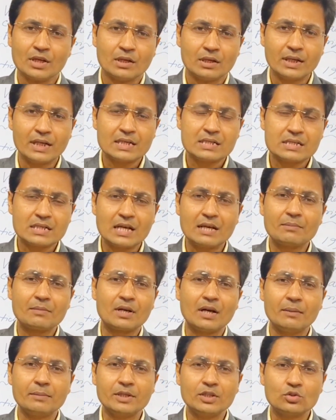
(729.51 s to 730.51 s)
Next I am
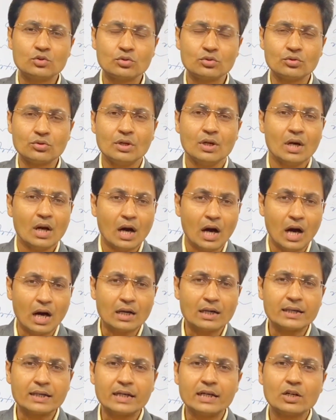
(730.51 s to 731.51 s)
coming to
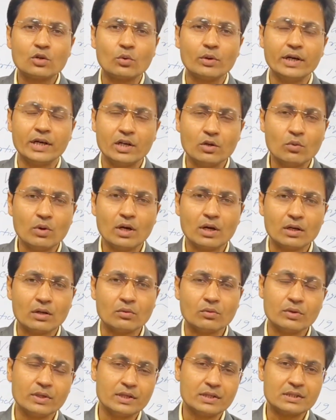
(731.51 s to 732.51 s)
Article
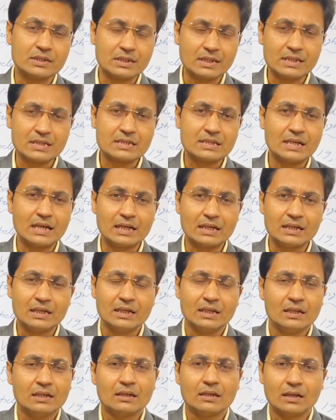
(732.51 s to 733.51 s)
21, which says
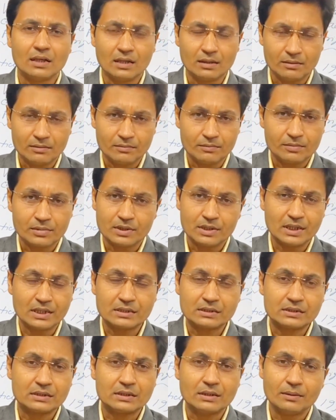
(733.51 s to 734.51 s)
that
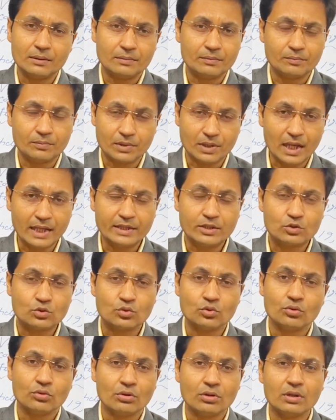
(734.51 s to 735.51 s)
the right to
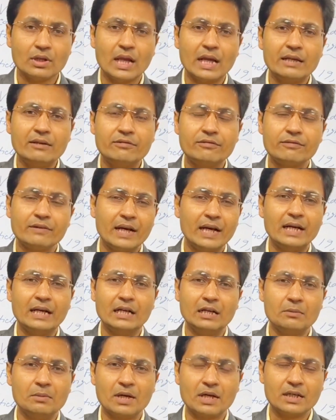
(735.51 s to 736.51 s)
life and
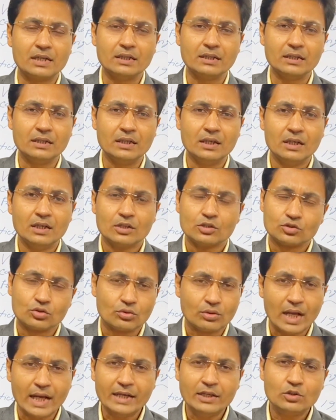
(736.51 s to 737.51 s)
liberty. So
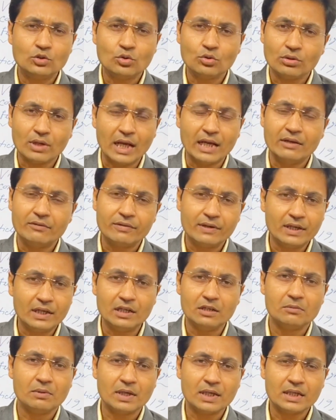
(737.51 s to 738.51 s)
right to life and
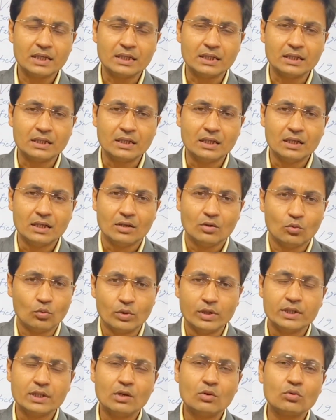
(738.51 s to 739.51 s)
liberty
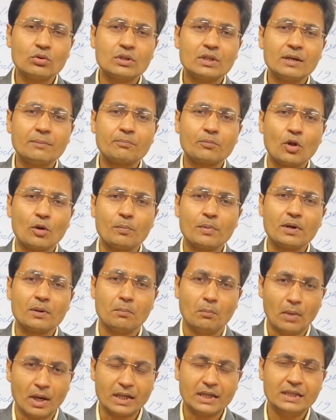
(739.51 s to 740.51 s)
without the proper
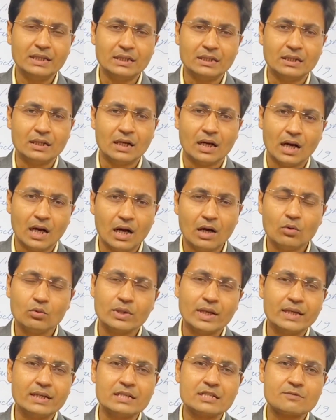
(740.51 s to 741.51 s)
money, how
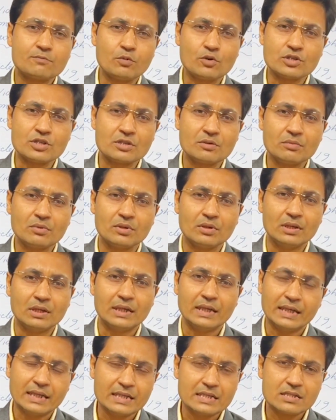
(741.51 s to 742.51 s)
that is possible?
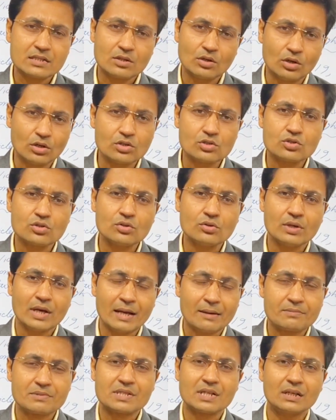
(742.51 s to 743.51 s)
It is also
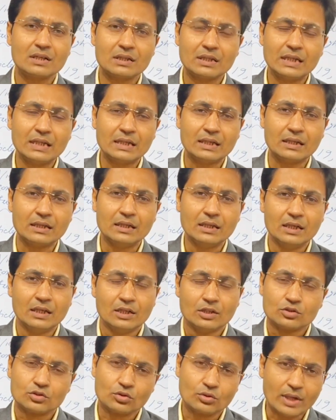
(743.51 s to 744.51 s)
absurd thing.
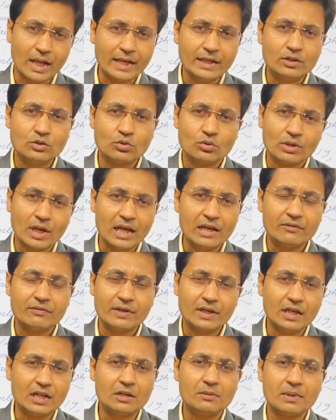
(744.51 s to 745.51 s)
So right to life
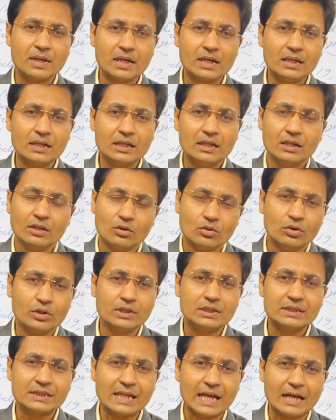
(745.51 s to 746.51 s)
and liberty,
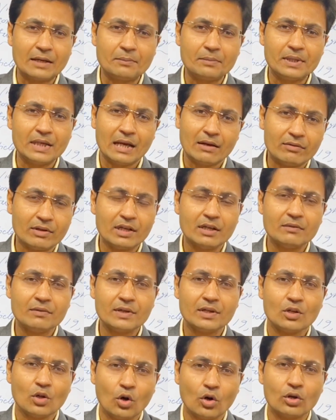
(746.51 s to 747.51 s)
which can be
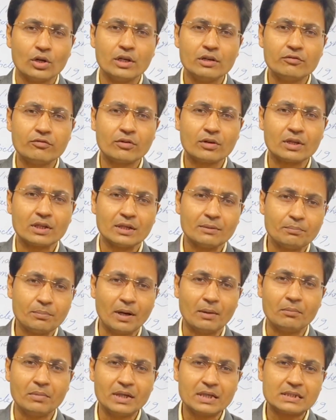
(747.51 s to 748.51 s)
available only for the
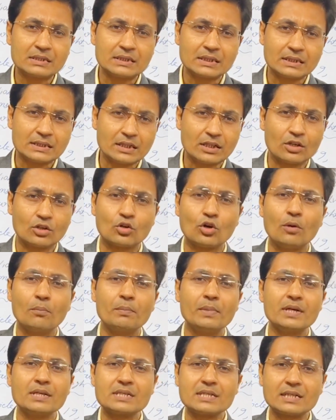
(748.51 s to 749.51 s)
public sector or
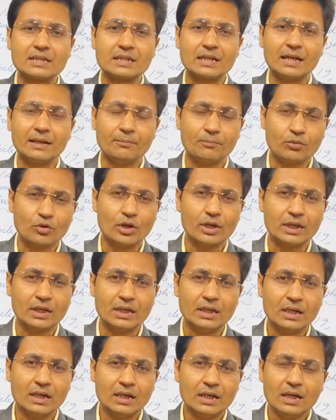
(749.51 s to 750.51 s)
government sector employee,
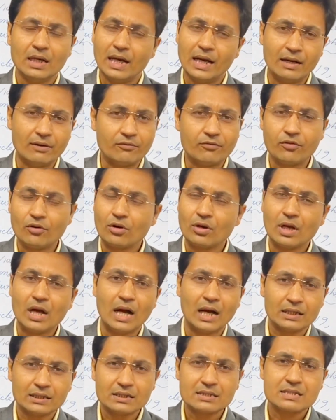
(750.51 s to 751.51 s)
and for
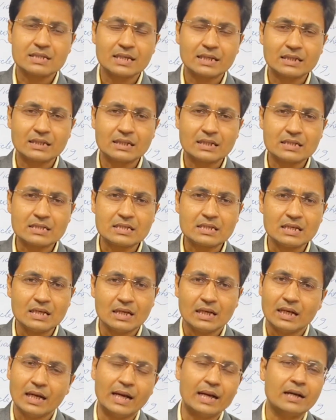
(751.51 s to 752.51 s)
other sectors
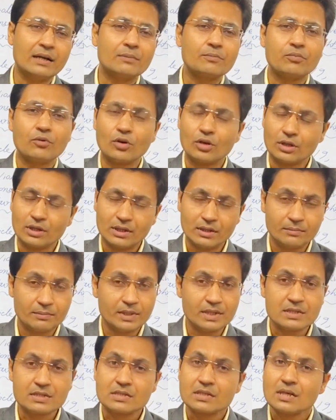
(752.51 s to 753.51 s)
and for
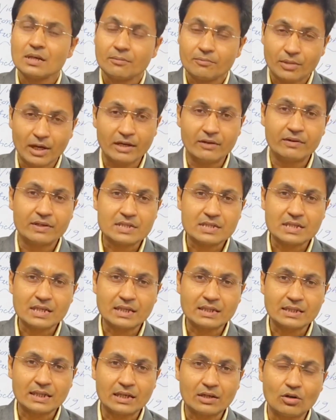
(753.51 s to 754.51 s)
the private
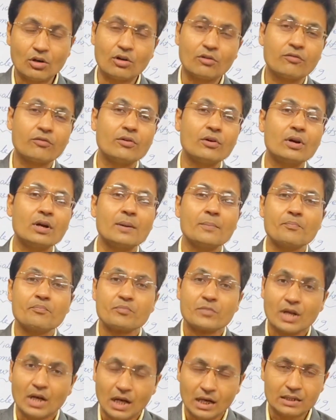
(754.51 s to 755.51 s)
sector or for
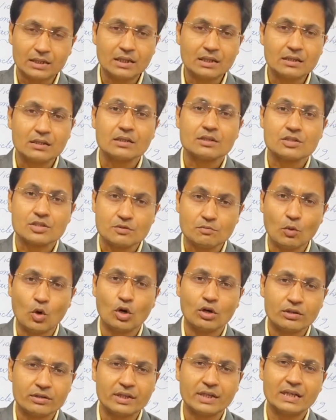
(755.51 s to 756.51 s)
other
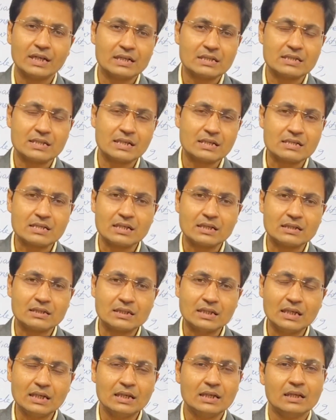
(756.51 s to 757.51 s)
small traders,
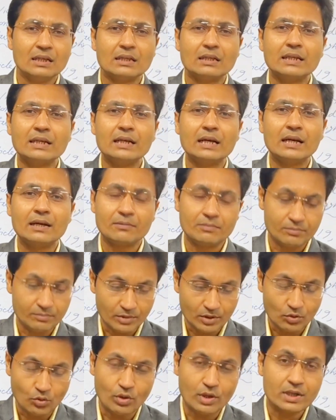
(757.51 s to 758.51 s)
etc., they
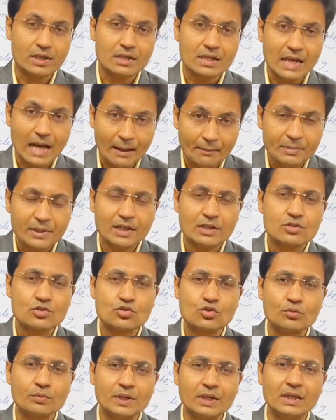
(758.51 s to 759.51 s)
have what appears
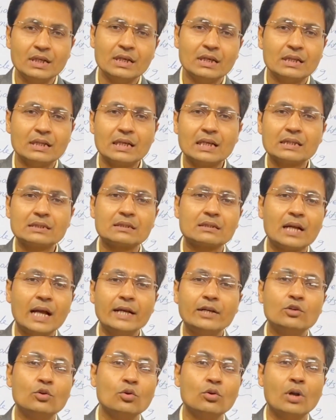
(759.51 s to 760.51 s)
to be they have the
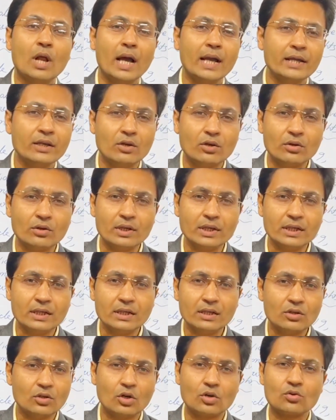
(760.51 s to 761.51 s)
right to die only,
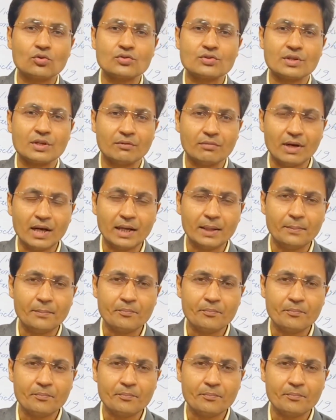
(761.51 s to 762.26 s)
not to survive,